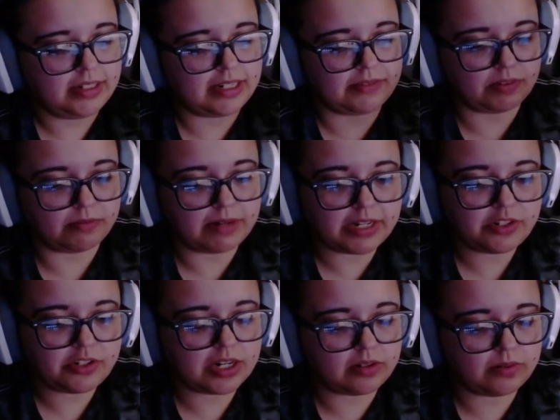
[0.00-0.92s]
You have the raid
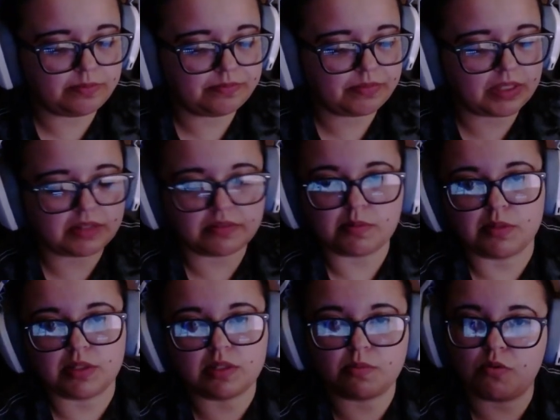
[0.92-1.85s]
channel. Give
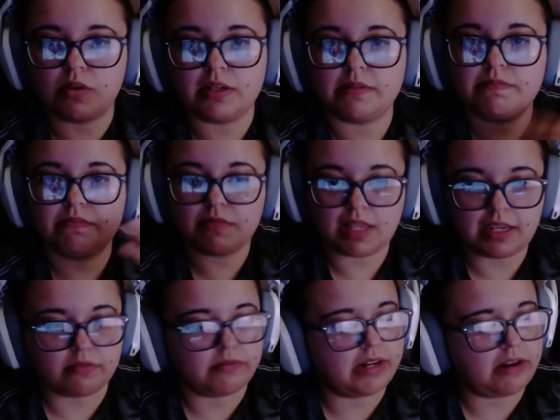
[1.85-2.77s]
someone support. They
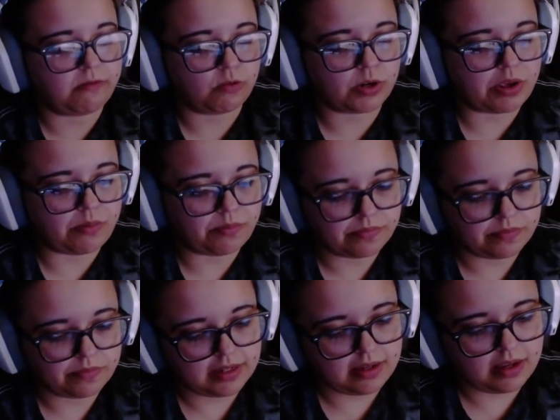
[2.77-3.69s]
can raid out for you.
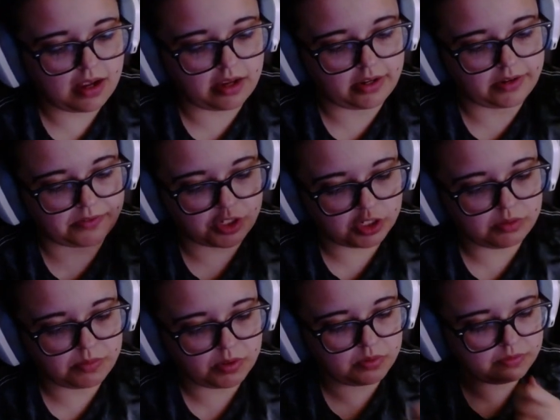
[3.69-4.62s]
You have
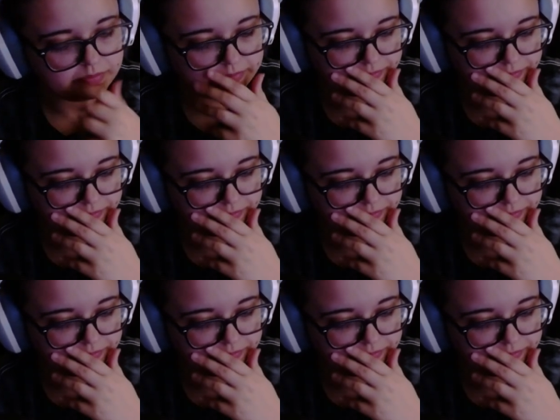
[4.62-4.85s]
shield mode,